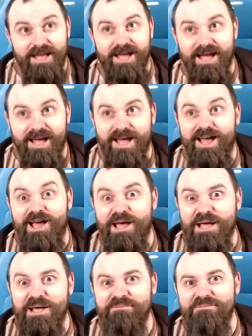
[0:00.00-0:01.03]

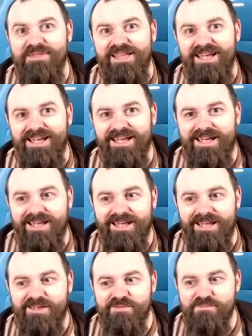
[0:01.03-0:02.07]
But
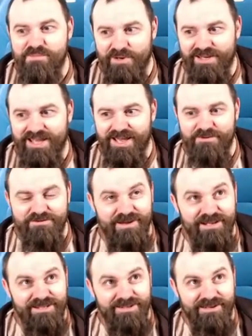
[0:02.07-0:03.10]
yeah, we're
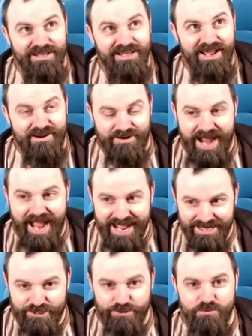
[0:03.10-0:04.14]
finally going to get our
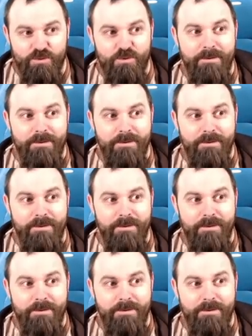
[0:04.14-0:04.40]
actual